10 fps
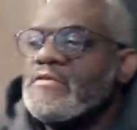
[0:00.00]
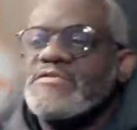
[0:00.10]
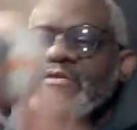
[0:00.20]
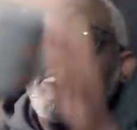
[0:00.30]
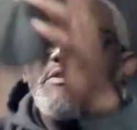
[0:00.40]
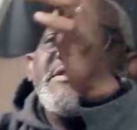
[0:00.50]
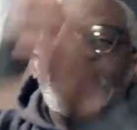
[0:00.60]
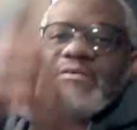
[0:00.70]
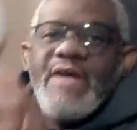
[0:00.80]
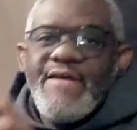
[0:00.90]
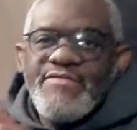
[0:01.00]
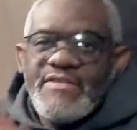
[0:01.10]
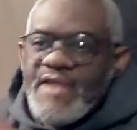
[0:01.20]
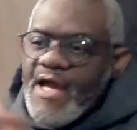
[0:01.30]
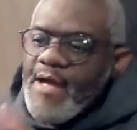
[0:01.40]
so we still have the
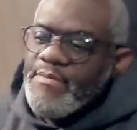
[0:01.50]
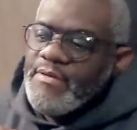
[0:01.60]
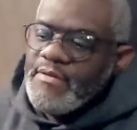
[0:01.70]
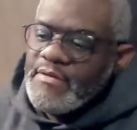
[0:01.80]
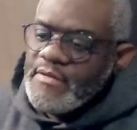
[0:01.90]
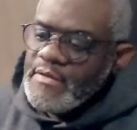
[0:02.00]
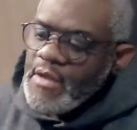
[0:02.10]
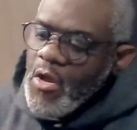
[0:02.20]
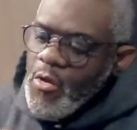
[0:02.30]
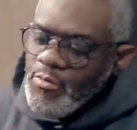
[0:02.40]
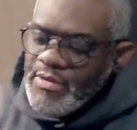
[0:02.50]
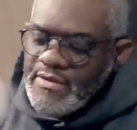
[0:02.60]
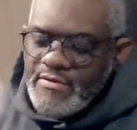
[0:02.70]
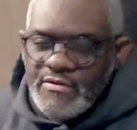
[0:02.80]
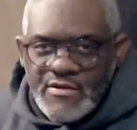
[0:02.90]
top open